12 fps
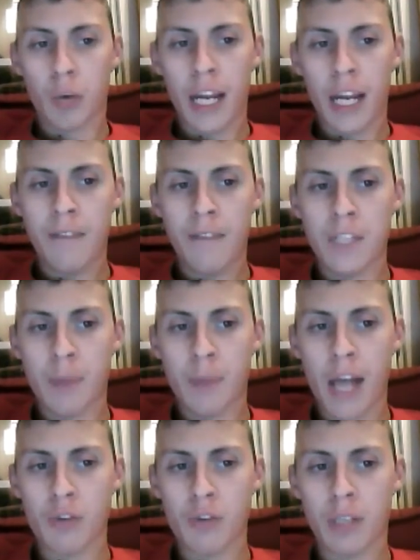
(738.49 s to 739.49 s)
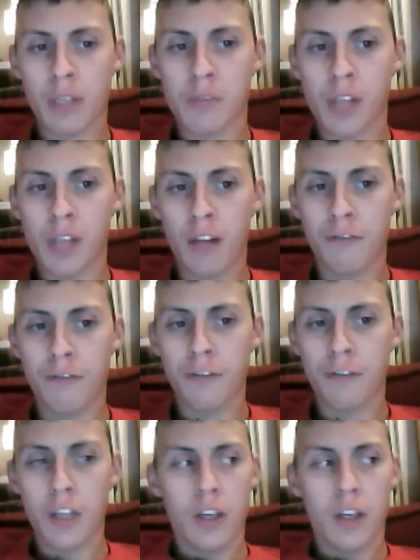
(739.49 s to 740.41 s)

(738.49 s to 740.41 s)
Ryan Fitzpatrick himself,